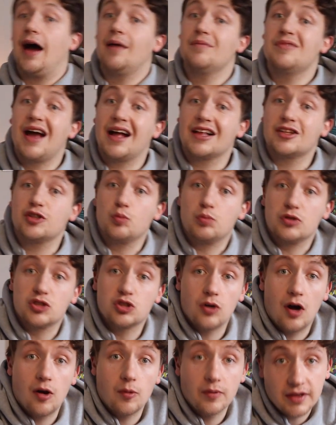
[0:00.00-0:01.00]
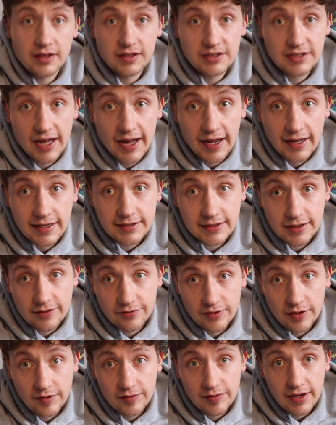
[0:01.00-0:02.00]
I'm not super strong with the text.
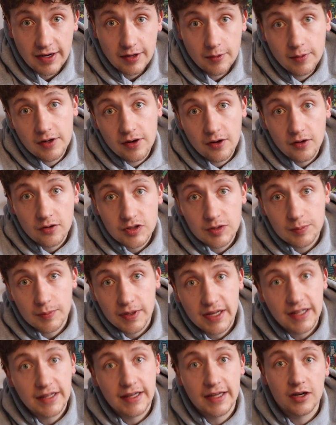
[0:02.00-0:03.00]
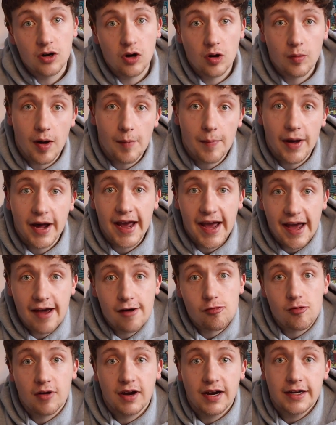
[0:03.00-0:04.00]
If anyone knows me, they know about my
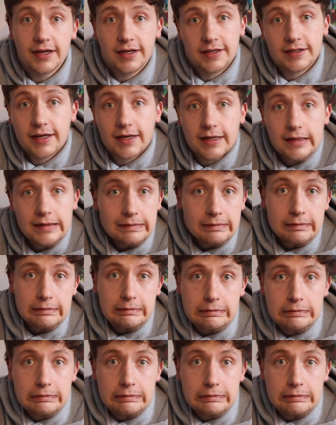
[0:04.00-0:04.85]
handwriting, and